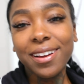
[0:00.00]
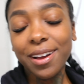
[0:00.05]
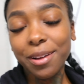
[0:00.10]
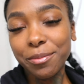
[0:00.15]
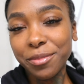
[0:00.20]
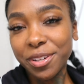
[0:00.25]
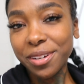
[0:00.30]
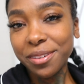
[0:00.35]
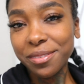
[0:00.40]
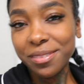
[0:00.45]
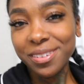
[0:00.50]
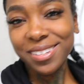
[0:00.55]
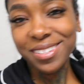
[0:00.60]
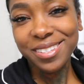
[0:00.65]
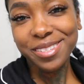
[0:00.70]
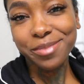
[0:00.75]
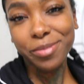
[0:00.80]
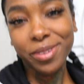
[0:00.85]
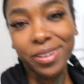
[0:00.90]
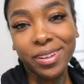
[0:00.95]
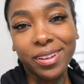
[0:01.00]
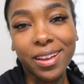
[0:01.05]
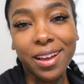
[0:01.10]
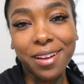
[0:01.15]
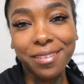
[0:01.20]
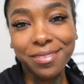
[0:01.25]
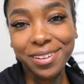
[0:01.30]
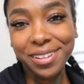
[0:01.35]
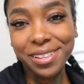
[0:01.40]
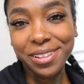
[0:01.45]
I'm nervous, but
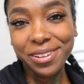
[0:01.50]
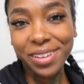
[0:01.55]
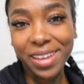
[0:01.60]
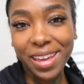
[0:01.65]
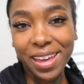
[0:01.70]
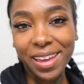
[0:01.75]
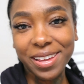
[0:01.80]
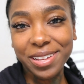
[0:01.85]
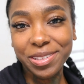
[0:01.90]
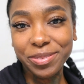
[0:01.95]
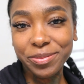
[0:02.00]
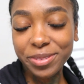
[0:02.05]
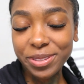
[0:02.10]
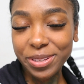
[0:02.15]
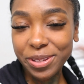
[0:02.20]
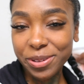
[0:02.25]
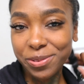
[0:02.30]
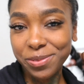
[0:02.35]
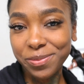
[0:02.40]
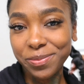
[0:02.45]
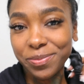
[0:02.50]
I feel okay. So